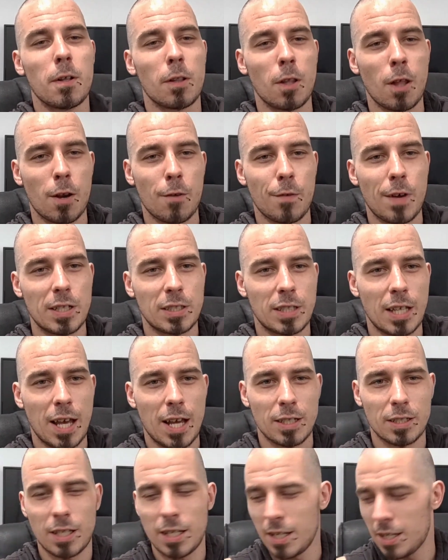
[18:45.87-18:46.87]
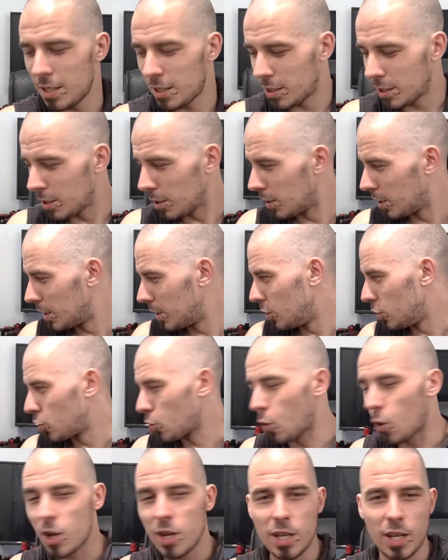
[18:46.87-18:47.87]
lot of us out here still
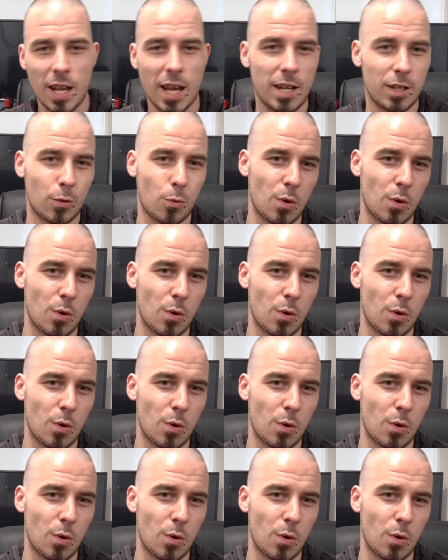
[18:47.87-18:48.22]
enjoying our